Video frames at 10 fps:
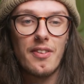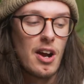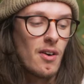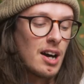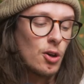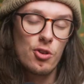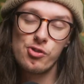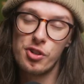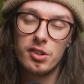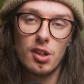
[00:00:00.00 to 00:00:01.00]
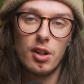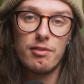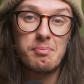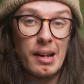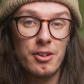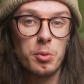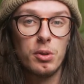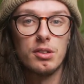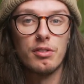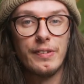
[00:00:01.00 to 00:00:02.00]
there are hundreds of
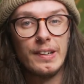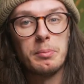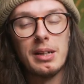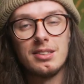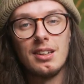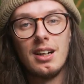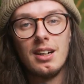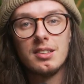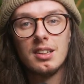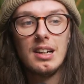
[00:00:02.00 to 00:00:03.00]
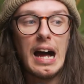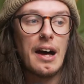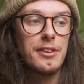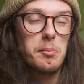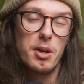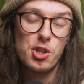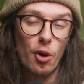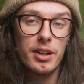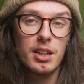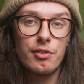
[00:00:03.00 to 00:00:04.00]
manual film SLRs and the
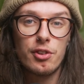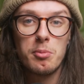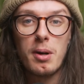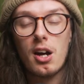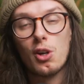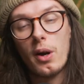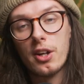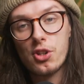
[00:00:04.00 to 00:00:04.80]
majority of them are quite